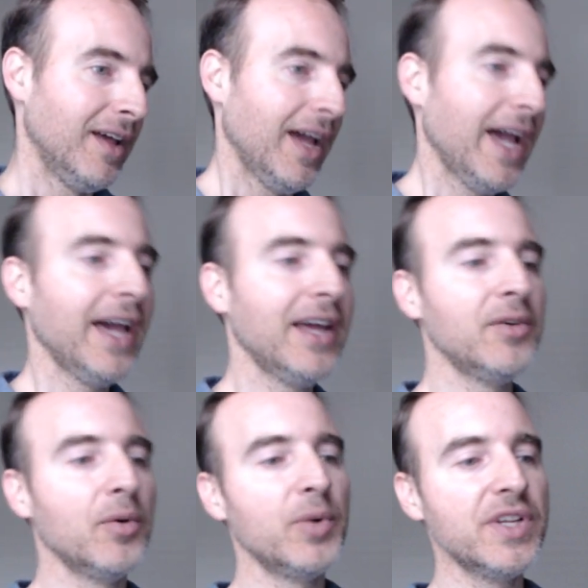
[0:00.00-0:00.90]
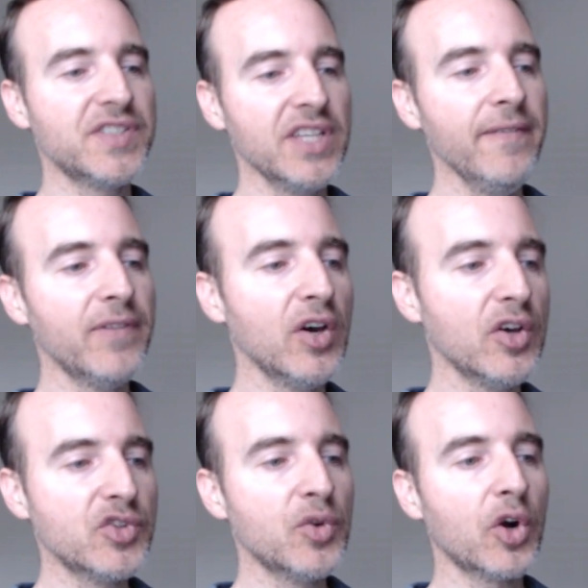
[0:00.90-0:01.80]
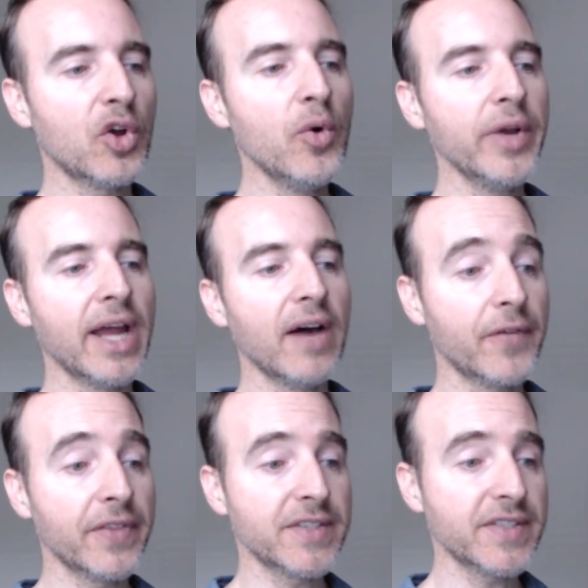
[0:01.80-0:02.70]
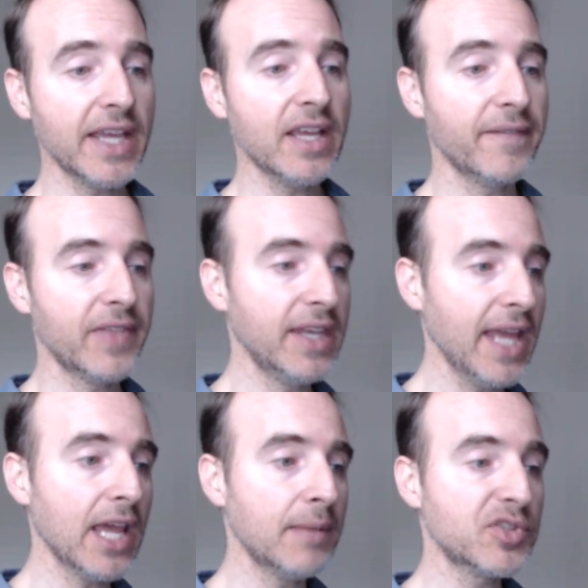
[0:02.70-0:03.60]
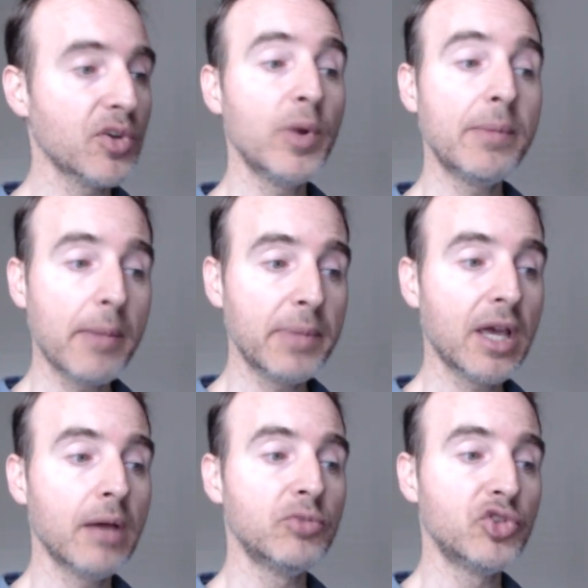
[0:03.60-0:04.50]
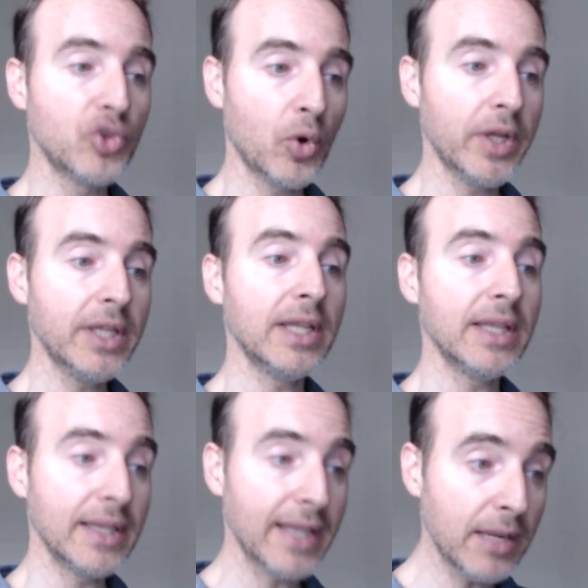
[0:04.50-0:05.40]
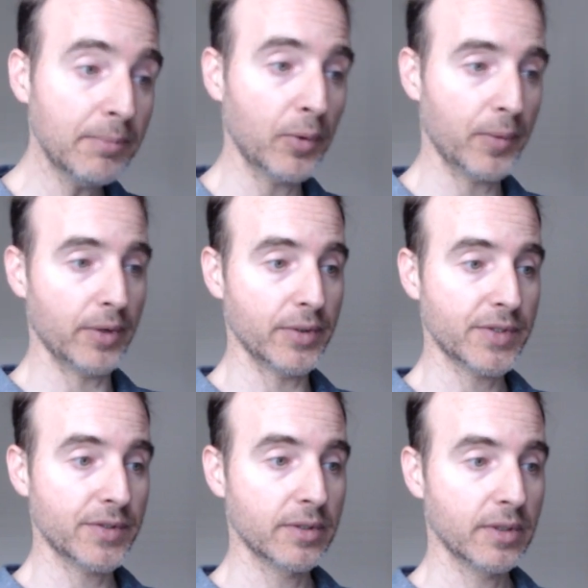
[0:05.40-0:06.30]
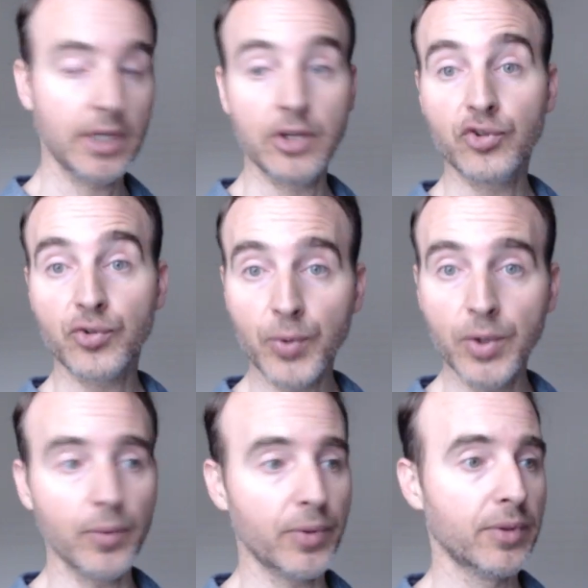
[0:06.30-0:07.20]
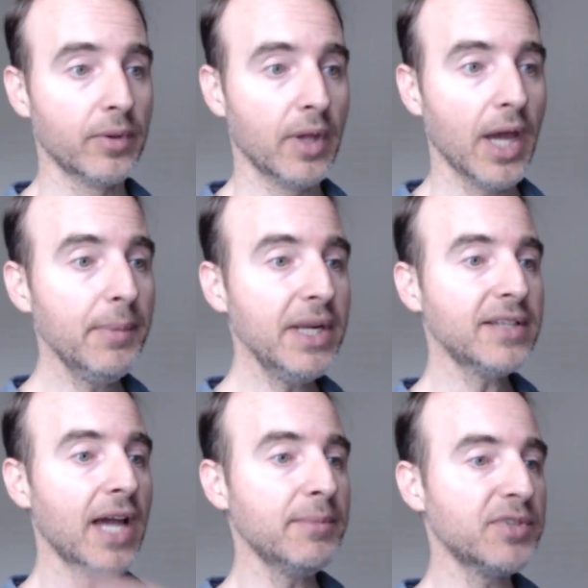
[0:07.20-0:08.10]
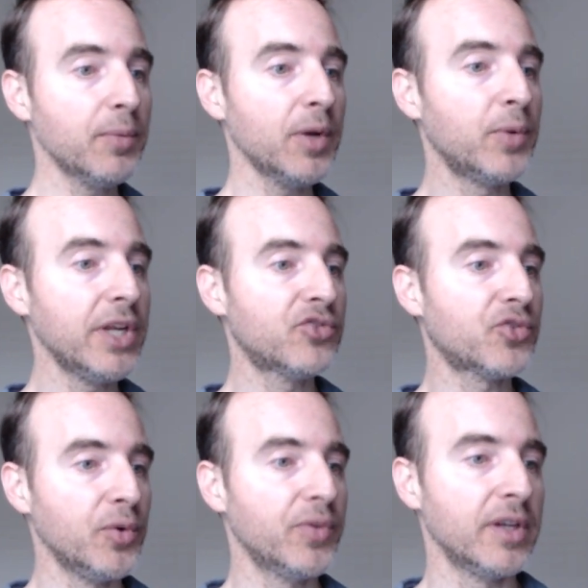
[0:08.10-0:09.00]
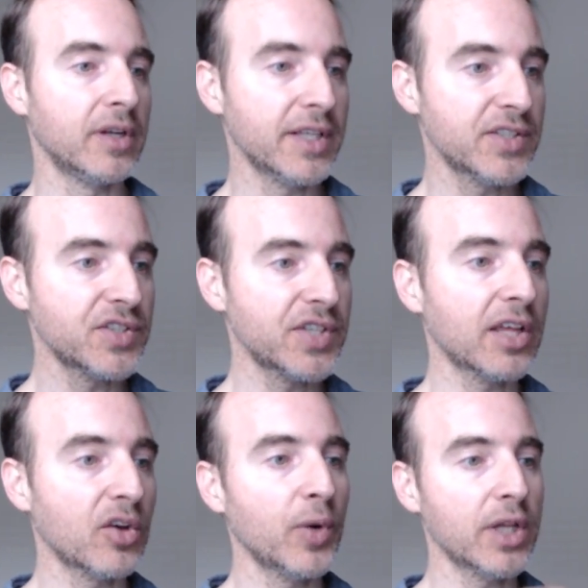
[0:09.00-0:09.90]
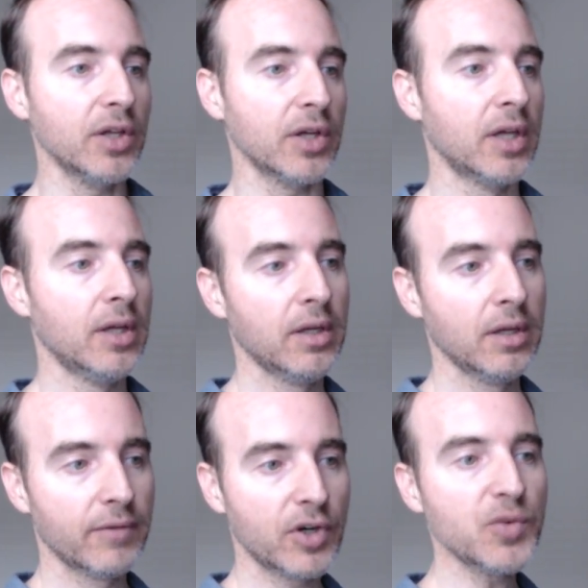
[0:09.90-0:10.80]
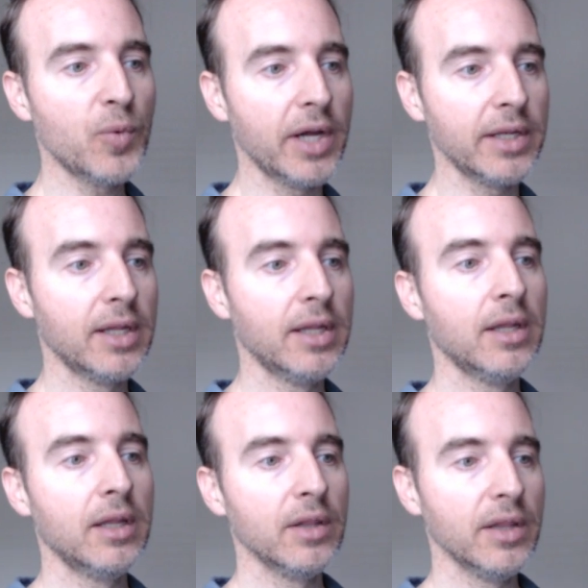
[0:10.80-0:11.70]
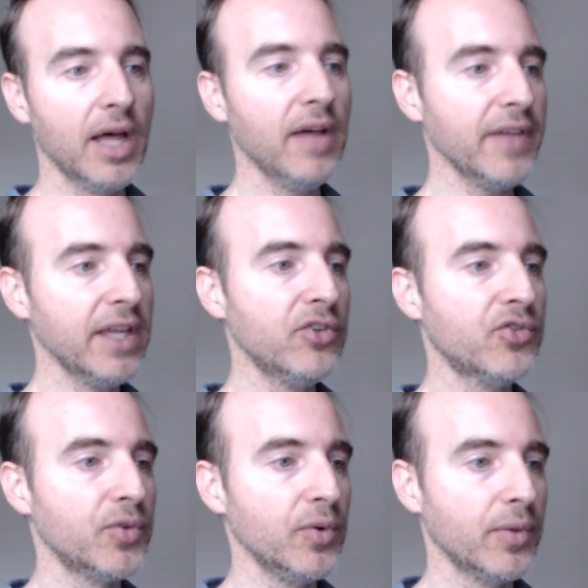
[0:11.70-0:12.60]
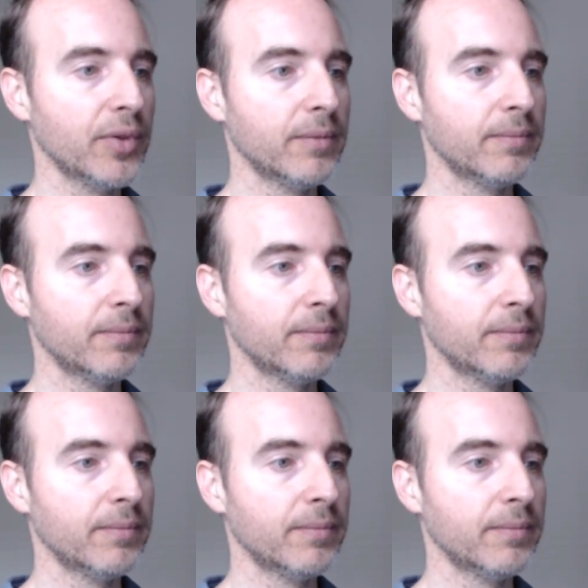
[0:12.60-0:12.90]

And receive those who are going out for the sake of the name, so we may become joint laborers in truth. How many times did we read truth in here? Let's just take a quick look. Verse 1 Love in truth.